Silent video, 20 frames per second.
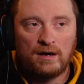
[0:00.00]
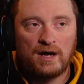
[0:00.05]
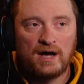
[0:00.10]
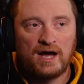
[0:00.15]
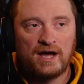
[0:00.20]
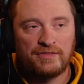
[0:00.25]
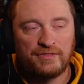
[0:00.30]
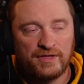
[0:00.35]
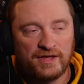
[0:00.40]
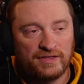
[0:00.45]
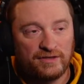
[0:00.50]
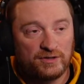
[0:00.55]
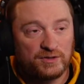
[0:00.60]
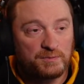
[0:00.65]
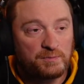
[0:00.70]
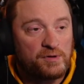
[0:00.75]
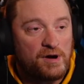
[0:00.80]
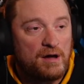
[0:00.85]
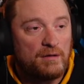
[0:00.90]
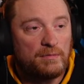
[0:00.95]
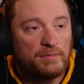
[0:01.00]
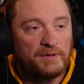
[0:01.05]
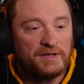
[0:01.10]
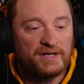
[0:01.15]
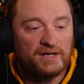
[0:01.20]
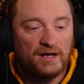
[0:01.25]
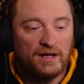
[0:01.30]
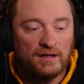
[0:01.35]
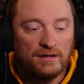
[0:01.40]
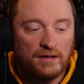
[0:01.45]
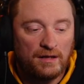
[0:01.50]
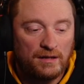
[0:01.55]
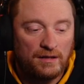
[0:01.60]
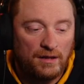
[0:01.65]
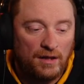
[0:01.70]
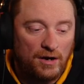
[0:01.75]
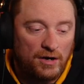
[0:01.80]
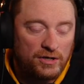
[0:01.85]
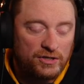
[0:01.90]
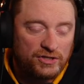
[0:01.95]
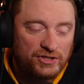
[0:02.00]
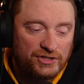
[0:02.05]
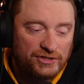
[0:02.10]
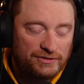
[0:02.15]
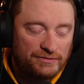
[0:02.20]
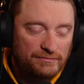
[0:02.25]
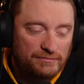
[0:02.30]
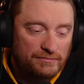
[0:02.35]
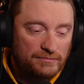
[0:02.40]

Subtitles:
I think there's probably a large